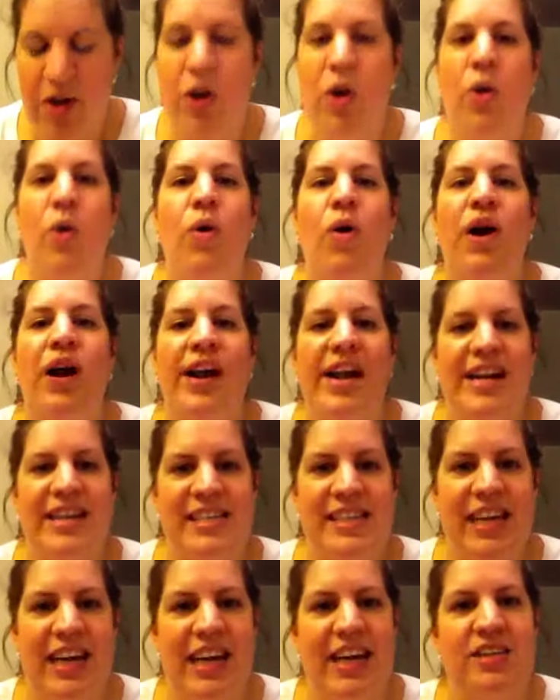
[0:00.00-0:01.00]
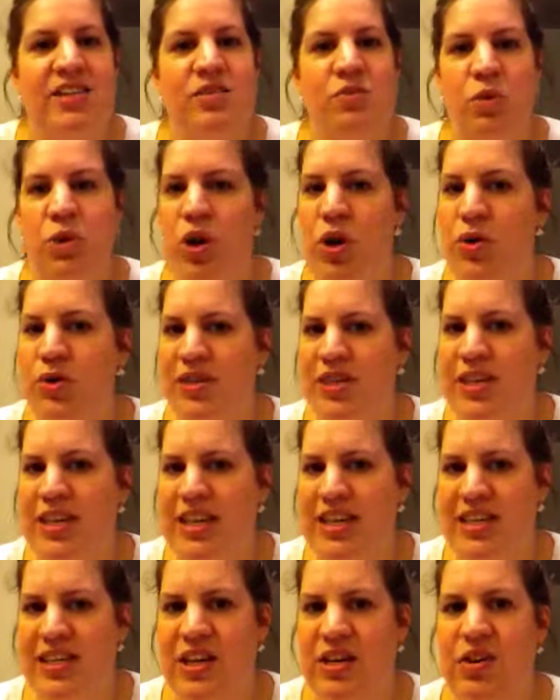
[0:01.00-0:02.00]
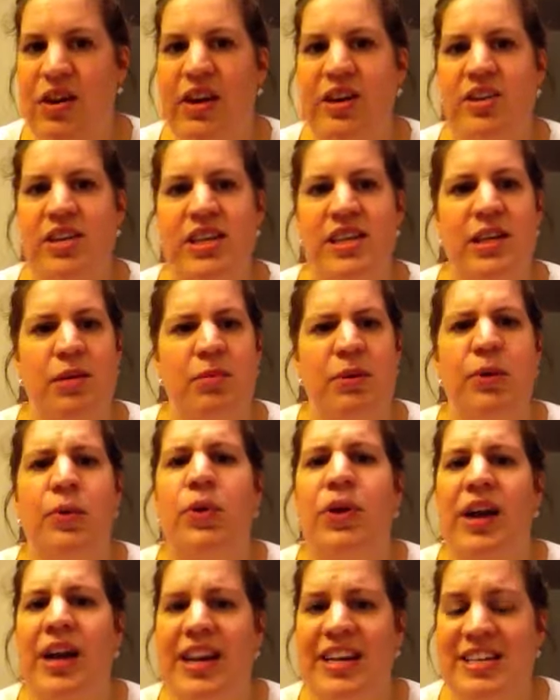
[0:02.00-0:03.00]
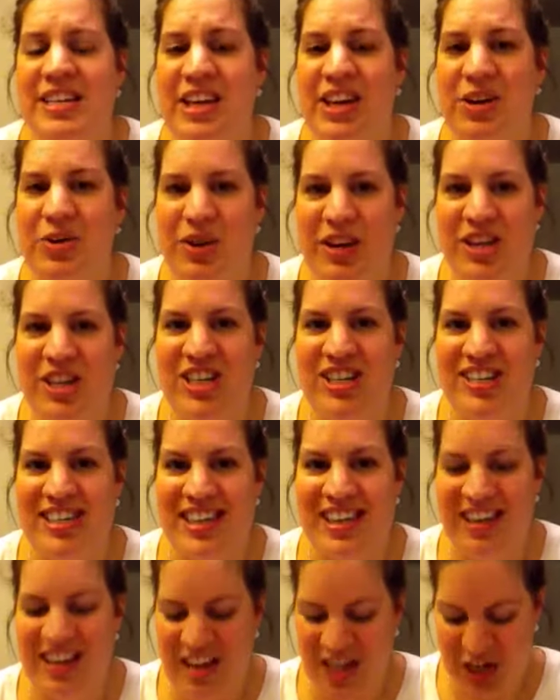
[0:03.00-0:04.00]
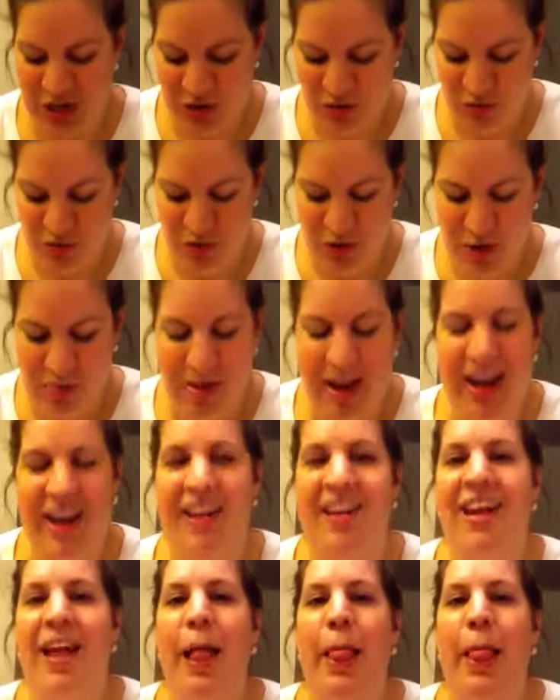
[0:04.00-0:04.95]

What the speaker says: Organizing it, and we'll go into these in greater detail, but organizing your questions in a logical format.